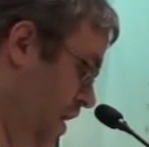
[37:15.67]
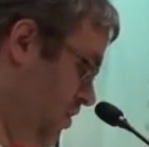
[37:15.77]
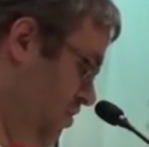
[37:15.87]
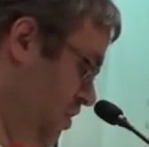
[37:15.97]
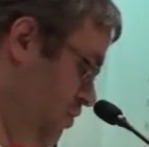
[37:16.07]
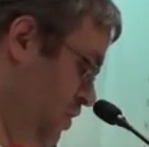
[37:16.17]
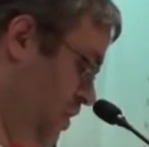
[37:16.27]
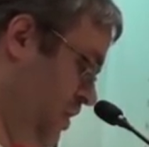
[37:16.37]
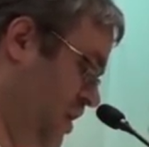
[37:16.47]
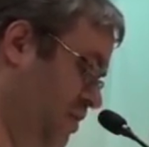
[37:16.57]

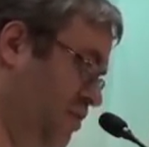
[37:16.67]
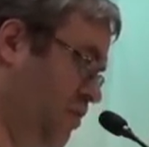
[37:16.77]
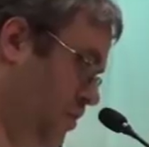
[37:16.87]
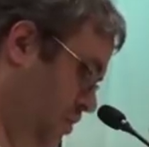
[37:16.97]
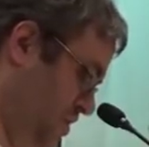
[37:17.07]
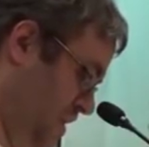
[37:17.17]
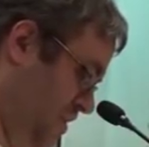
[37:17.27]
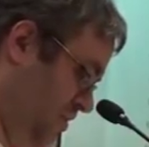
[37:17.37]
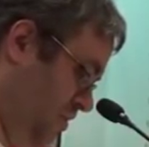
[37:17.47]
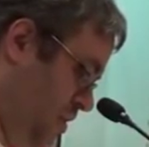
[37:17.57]
Alexandria
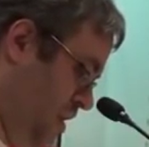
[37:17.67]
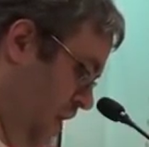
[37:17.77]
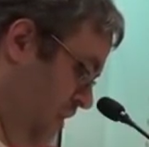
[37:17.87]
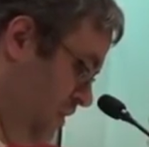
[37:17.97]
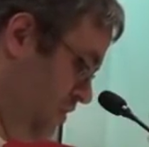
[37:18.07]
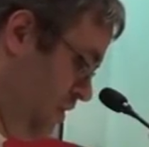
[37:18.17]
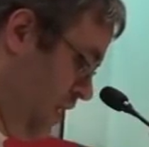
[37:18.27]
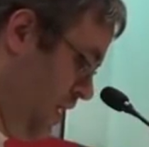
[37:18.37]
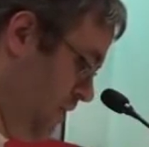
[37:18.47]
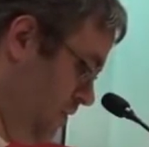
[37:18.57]
Ocasio-Cortez
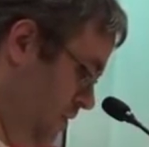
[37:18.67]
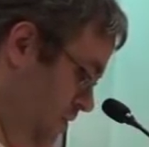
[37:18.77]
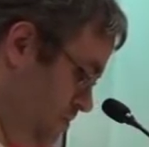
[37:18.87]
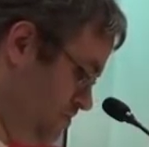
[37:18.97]
and